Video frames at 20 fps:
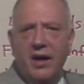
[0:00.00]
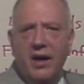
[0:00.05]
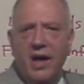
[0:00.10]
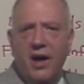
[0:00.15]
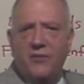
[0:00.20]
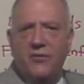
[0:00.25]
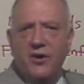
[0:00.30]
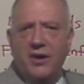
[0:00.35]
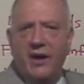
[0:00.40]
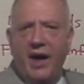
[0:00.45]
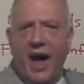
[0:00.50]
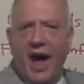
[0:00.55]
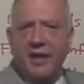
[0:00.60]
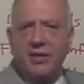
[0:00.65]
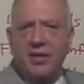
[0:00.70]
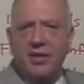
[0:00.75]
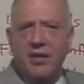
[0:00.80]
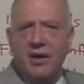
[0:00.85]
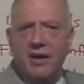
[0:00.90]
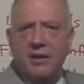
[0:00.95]
If you
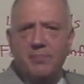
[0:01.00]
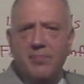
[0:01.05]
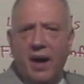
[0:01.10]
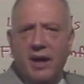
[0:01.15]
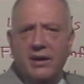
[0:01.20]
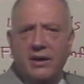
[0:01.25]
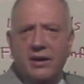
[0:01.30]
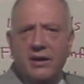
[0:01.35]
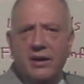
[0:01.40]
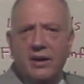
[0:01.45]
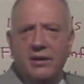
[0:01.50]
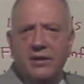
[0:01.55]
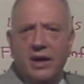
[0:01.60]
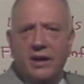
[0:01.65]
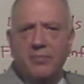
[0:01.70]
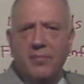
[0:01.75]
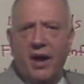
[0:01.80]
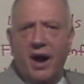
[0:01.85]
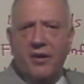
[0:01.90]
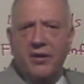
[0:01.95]
can't sing better
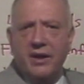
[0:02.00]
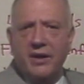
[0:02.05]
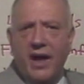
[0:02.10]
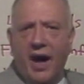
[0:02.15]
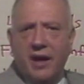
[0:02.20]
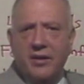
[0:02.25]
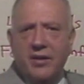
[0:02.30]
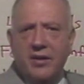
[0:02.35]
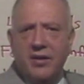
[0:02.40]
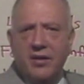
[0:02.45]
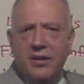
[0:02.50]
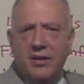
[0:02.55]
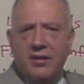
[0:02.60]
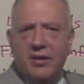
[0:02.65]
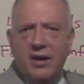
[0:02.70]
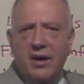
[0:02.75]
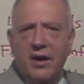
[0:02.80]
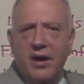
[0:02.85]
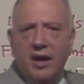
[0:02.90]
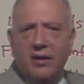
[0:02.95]
than Marian
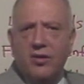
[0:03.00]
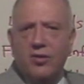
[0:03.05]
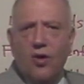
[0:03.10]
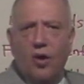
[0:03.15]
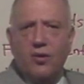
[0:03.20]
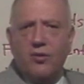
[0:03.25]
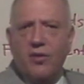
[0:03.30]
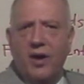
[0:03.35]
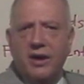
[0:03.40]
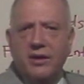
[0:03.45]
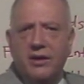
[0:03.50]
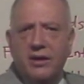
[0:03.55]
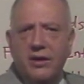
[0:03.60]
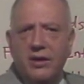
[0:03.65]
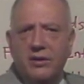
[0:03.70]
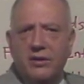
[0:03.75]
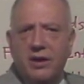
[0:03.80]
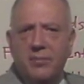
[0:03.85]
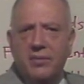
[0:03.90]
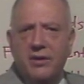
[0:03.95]
Anderson, it's no great
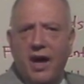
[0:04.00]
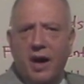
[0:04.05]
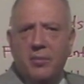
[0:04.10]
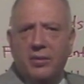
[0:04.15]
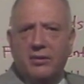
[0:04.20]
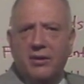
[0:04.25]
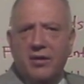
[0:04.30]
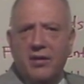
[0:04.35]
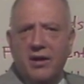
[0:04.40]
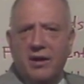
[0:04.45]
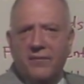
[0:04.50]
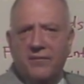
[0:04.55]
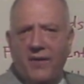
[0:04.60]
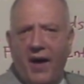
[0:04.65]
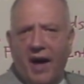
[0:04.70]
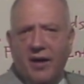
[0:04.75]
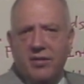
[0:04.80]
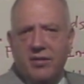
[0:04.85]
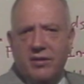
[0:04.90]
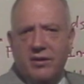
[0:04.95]
deal to be able to sing
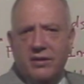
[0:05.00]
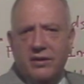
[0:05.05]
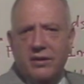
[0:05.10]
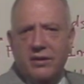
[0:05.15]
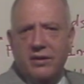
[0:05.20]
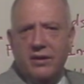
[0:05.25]
faster.